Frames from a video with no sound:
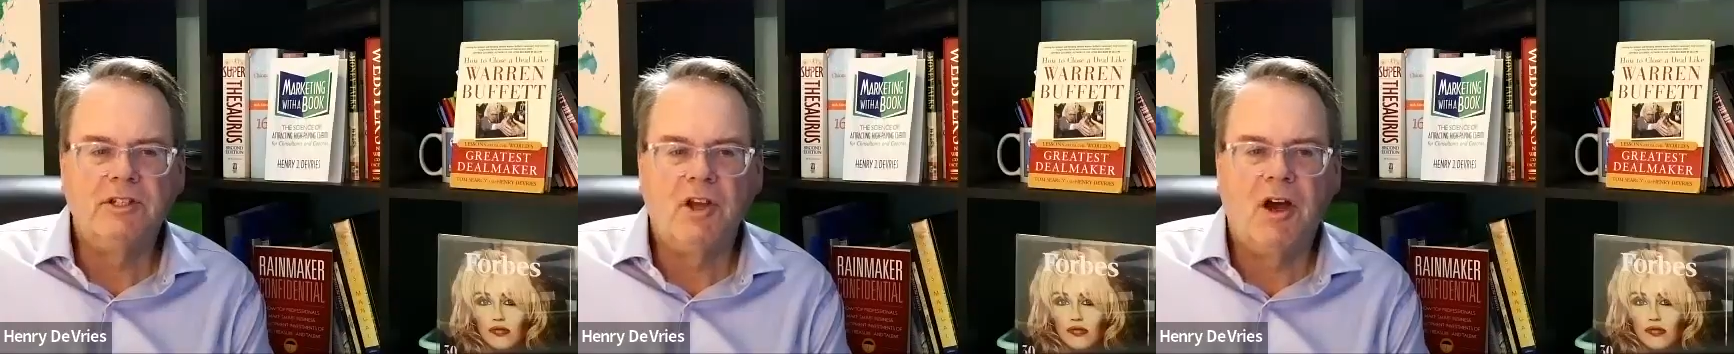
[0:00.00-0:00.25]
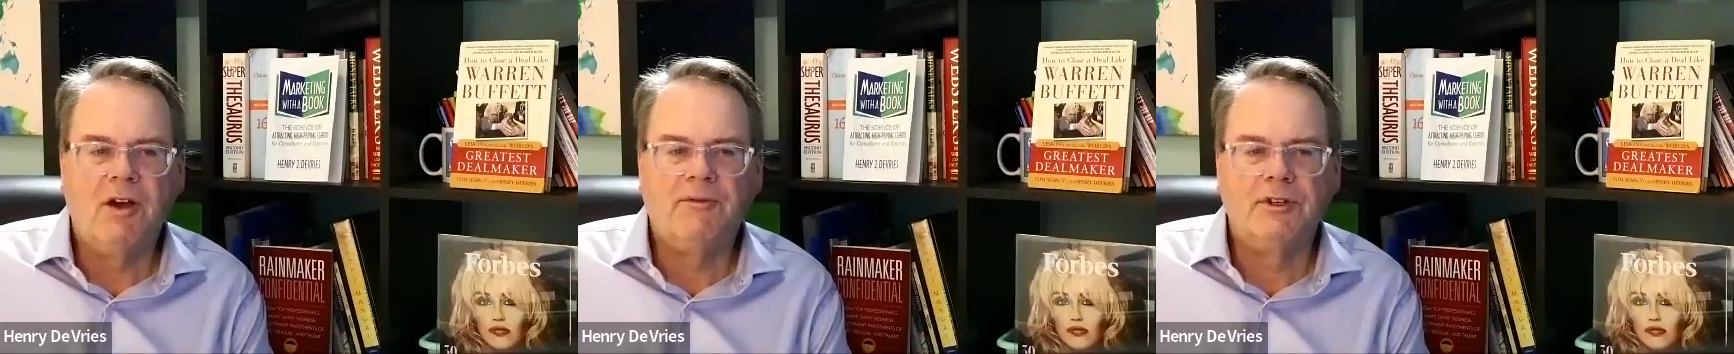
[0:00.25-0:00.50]

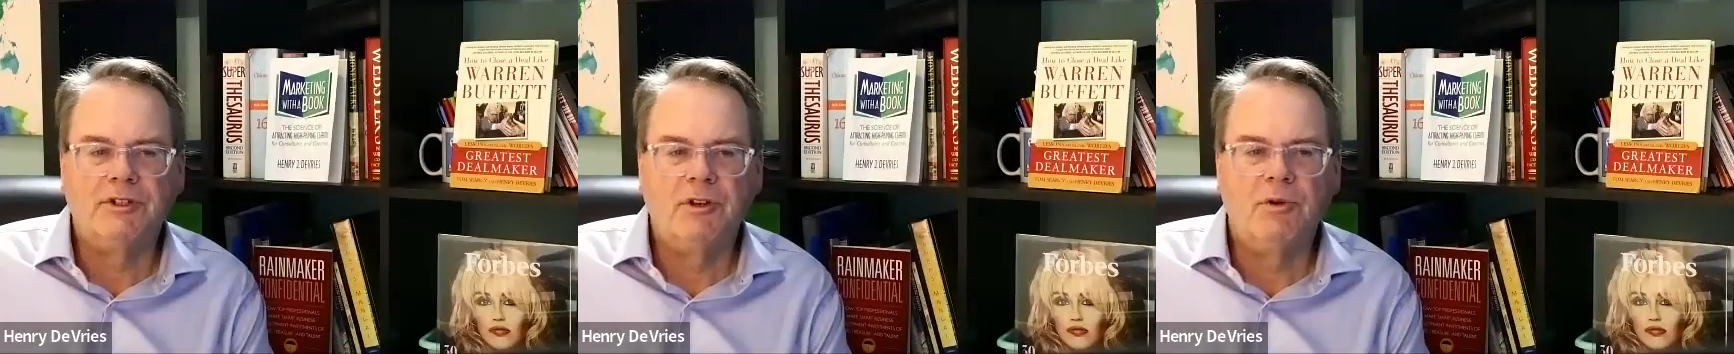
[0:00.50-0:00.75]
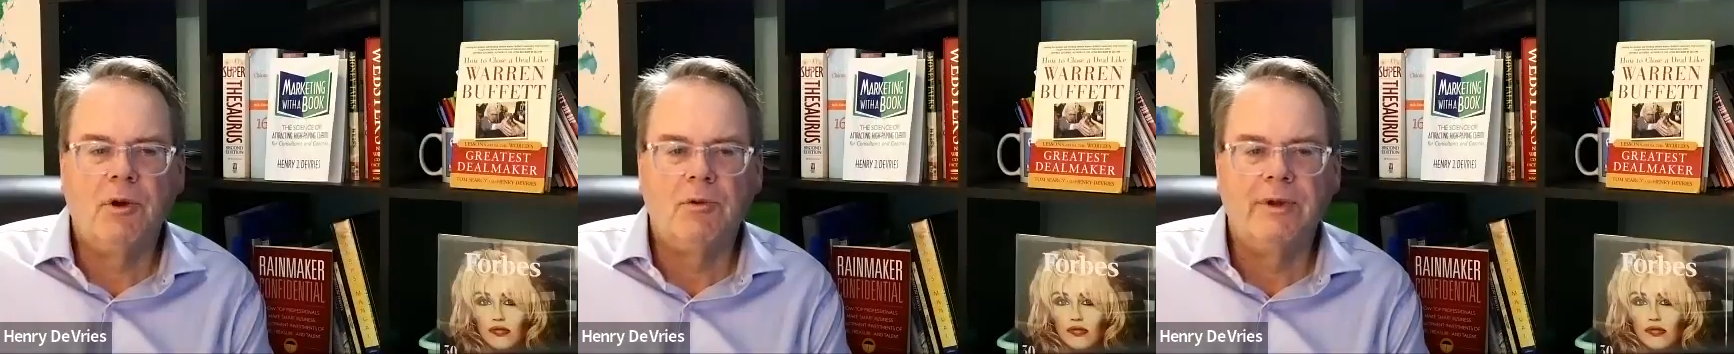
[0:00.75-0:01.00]
Speaker 1: offers. You
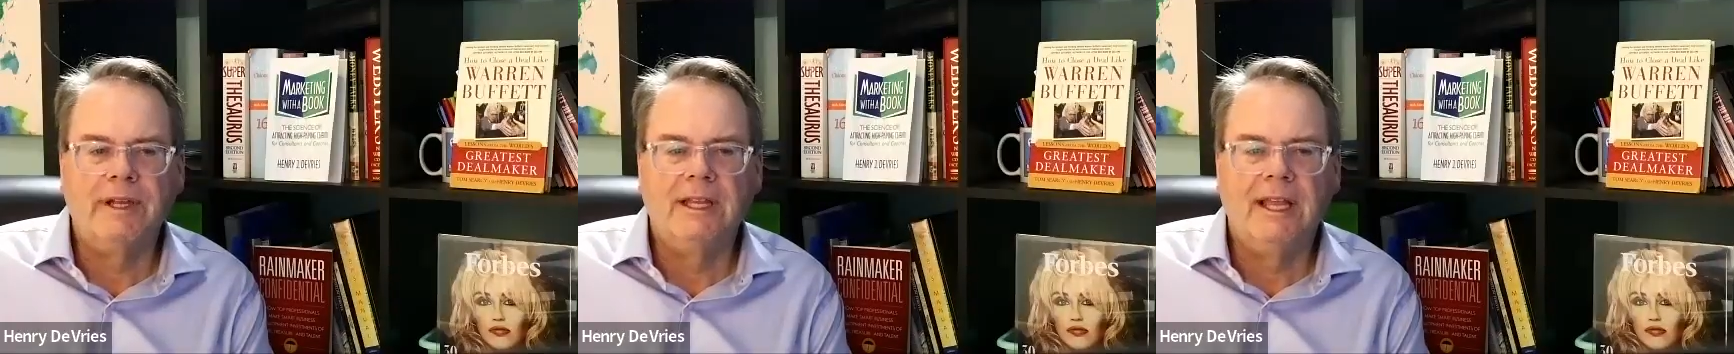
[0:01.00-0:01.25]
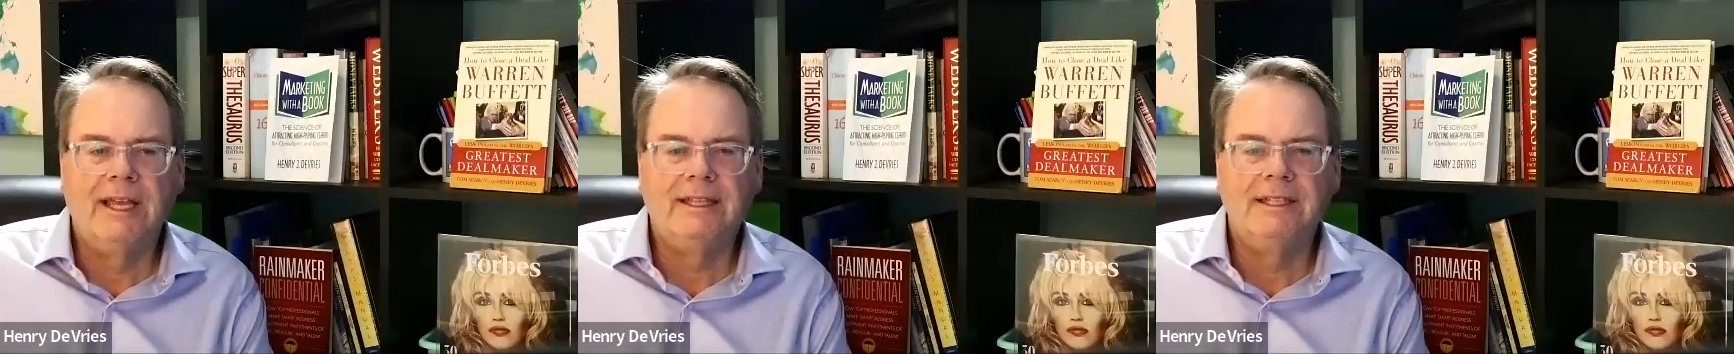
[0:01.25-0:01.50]
are
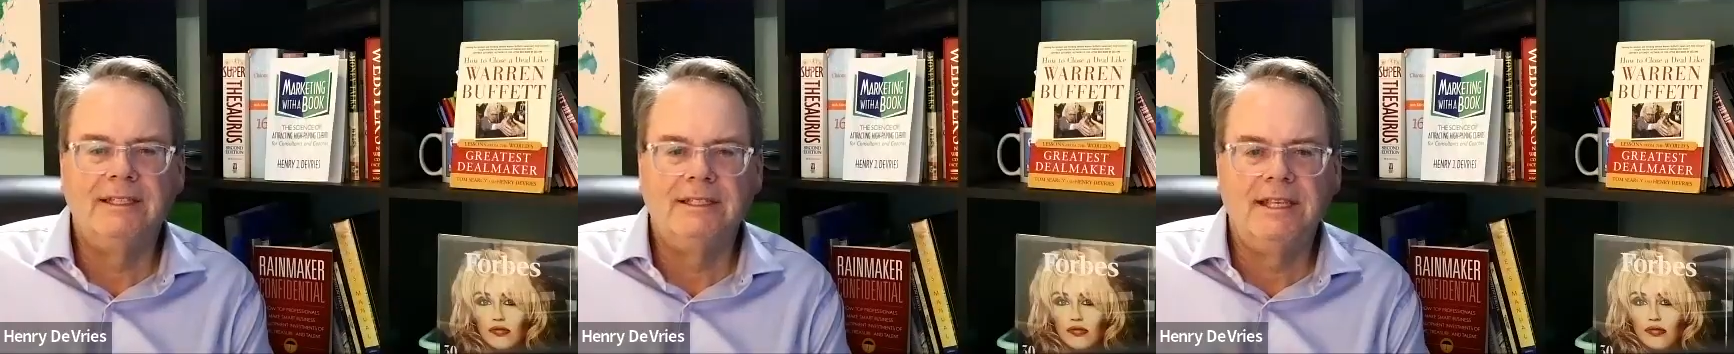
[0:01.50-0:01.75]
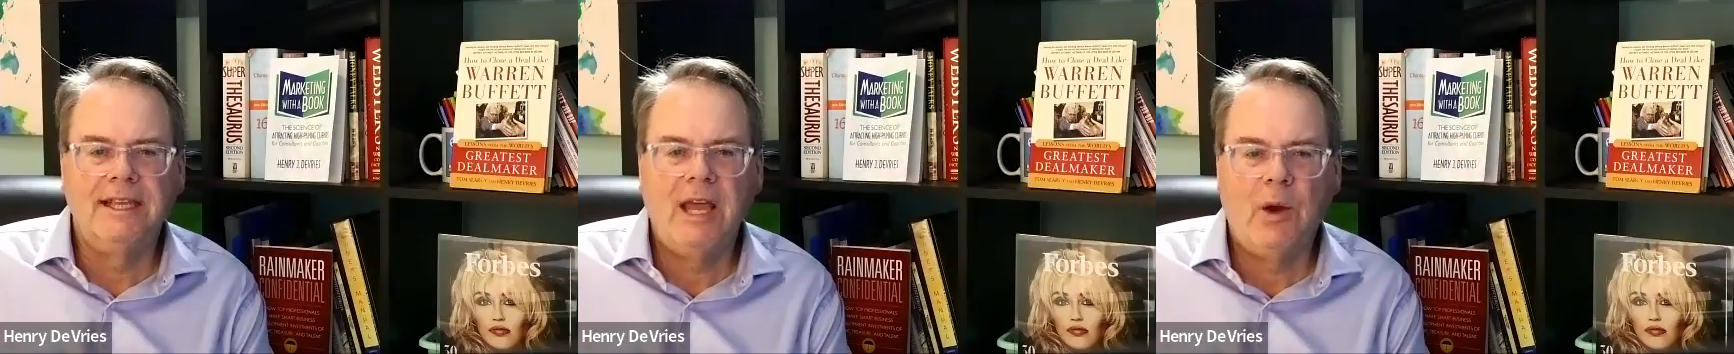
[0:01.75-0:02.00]

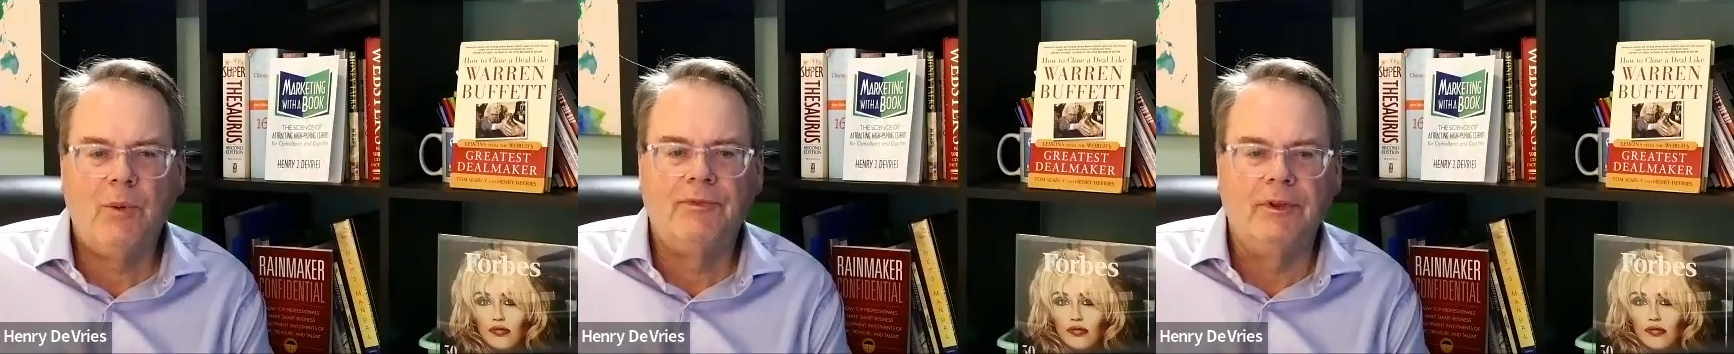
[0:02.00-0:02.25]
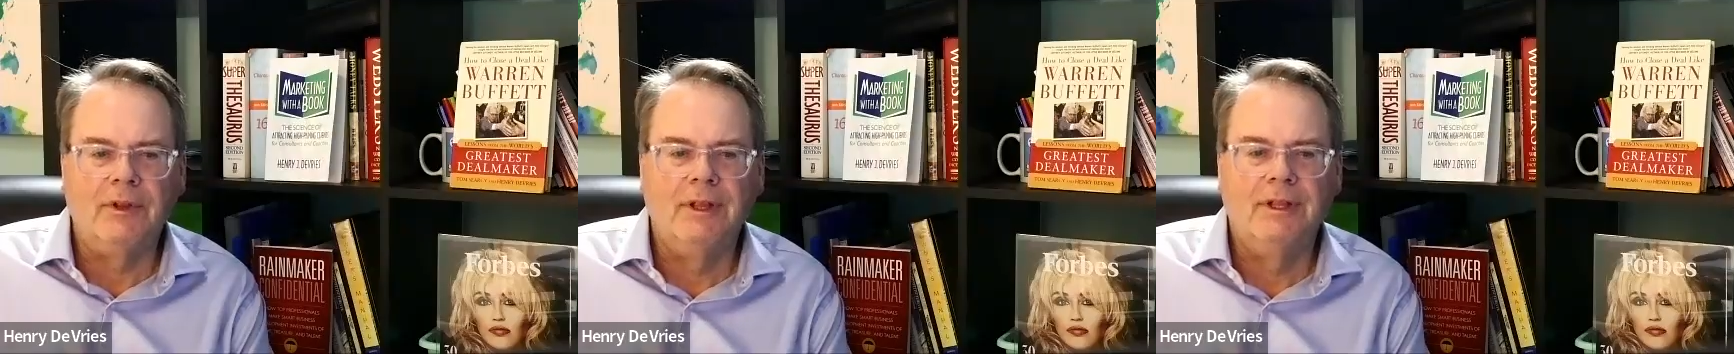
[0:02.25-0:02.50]
relentlessly helpful.